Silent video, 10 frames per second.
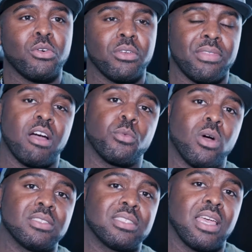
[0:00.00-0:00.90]
all of that on
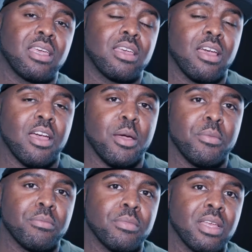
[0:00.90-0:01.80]
one take
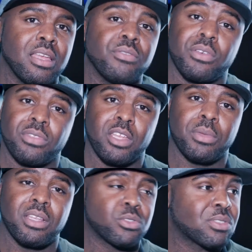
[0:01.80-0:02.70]
in 15
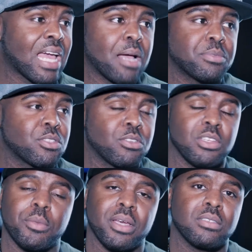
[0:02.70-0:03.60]
minutes was
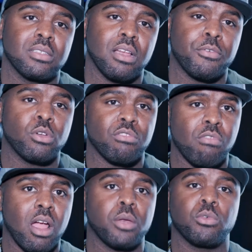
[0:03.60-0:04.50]
absolutely amazing. I thought the
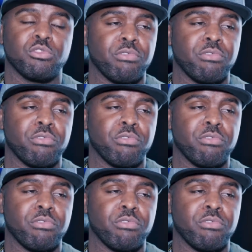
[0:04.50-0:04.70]
writing was